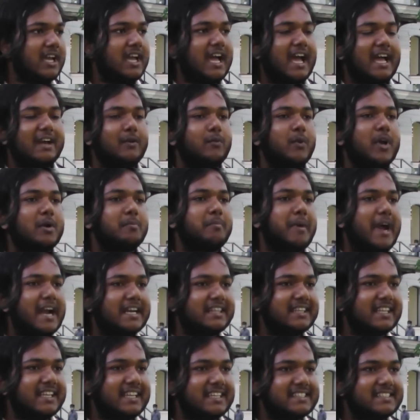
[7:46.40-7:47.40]
And one
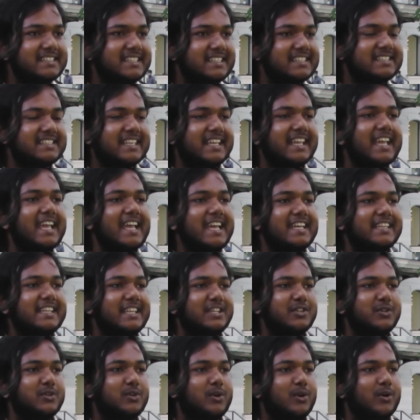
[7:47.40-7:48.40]
bad thing is this thing,
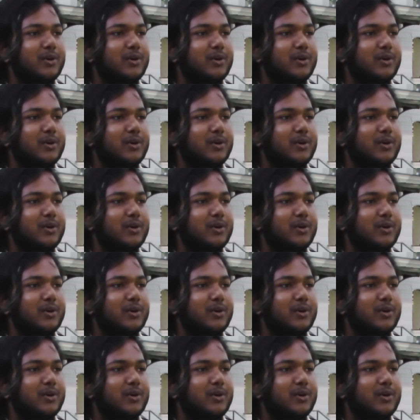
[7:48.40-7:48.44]
that